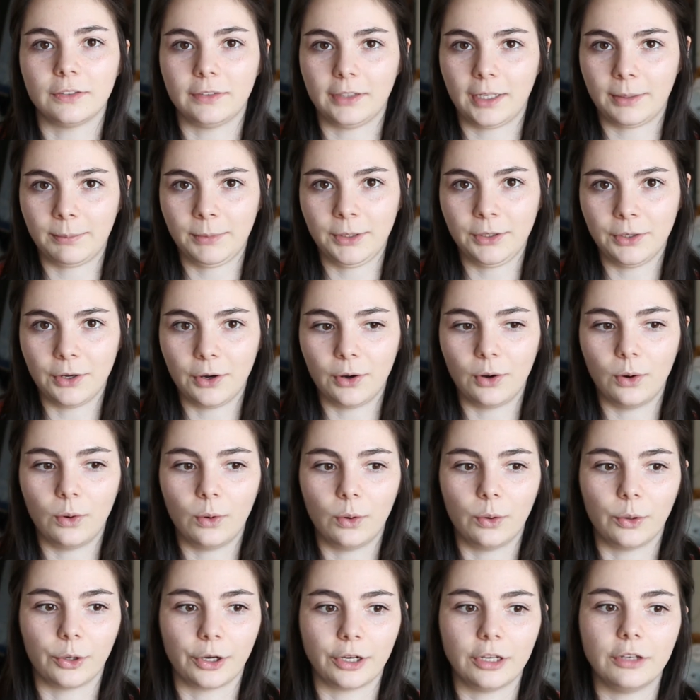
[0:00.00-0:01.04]
let me know,
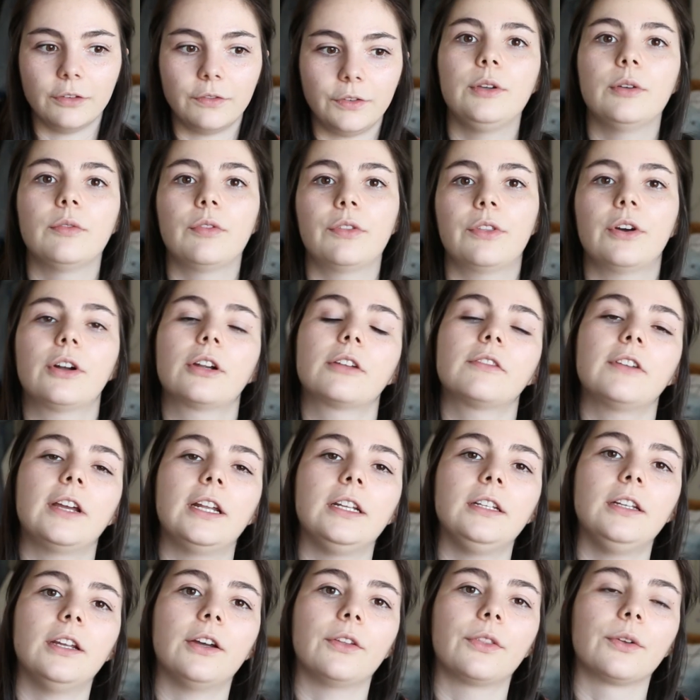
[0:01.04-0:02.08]
or if you have thought of
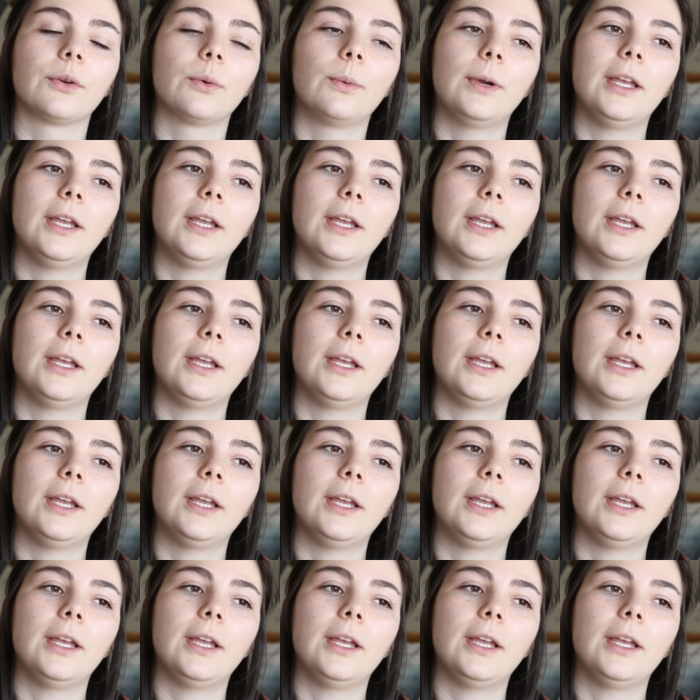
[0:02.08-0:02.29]
any other